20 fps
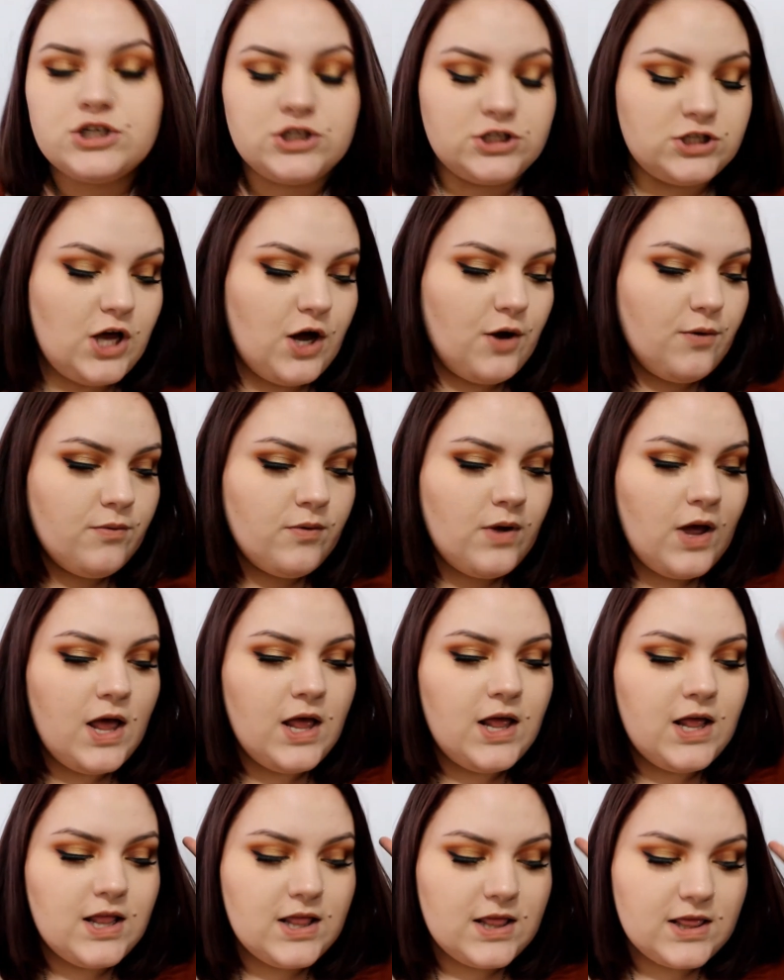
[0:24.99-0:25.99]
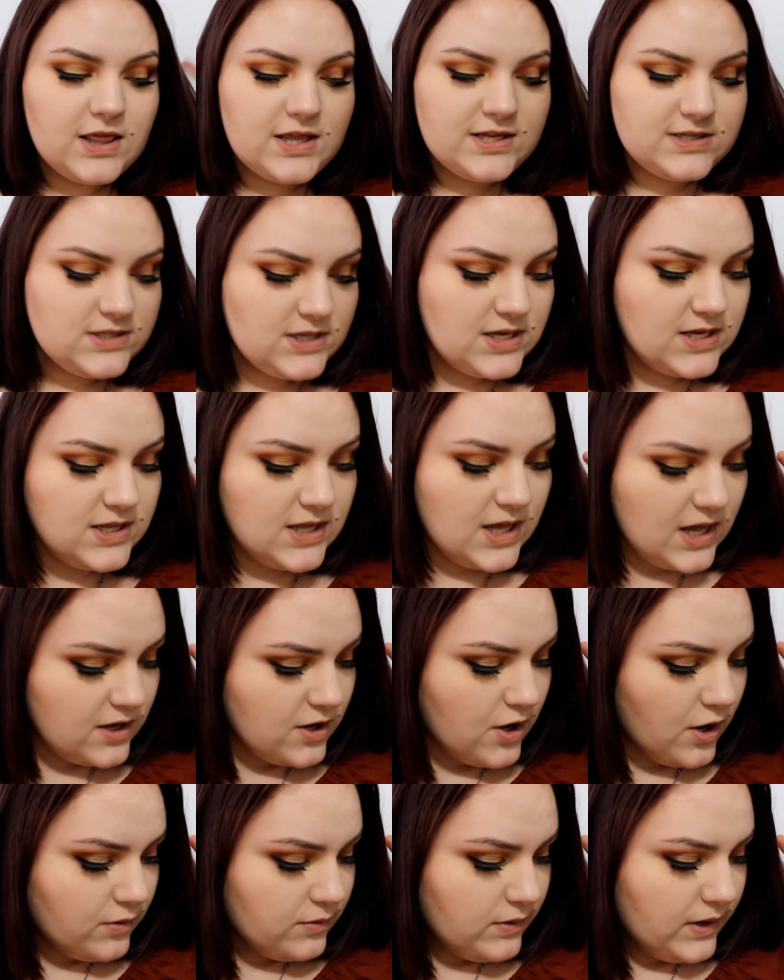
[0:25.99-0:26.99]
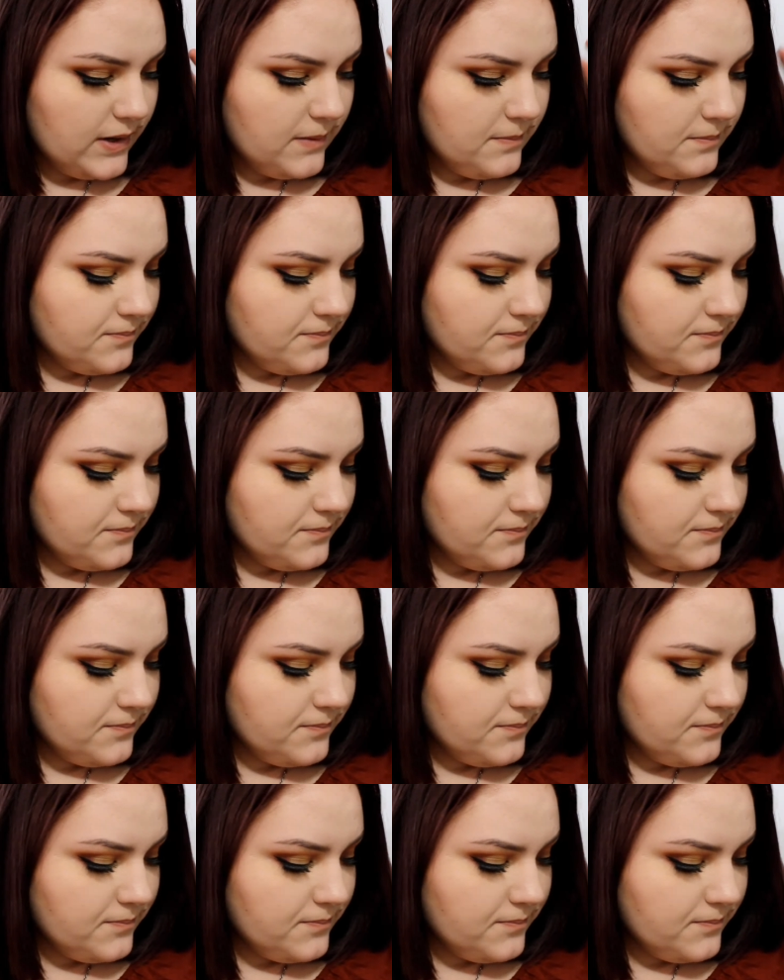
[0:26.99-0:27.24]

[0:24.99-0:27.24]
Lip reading: So let's get that going.